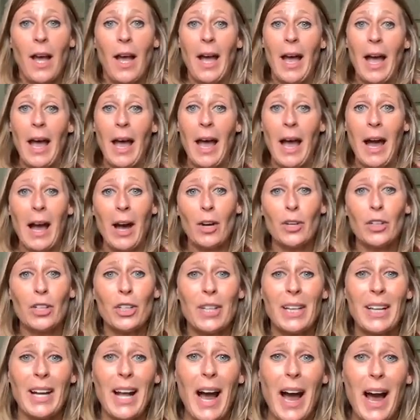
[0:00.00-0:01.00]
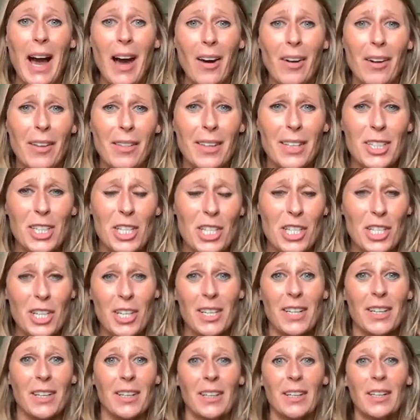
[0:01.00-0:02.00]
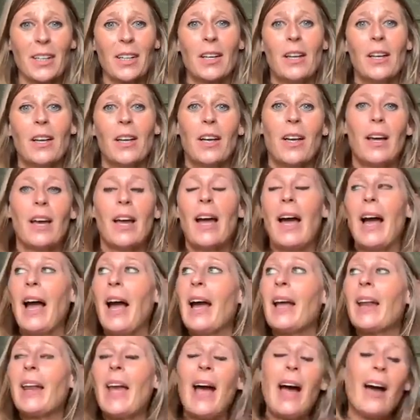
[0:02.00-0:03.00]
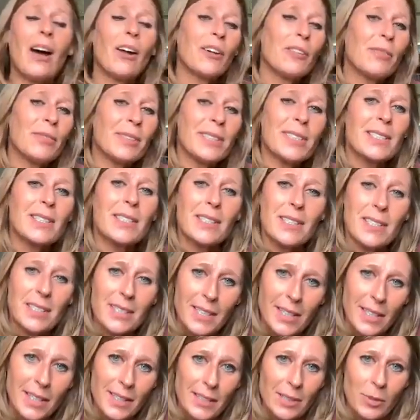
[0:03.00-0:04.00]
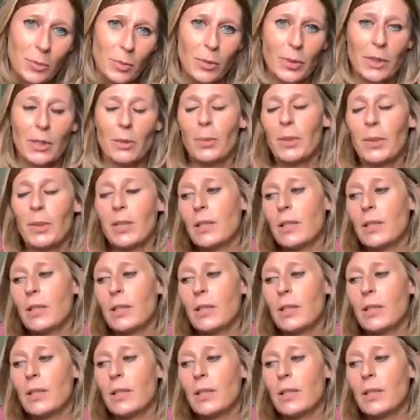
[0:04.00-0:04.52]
How do you get out of this shit? And out of it sustainably?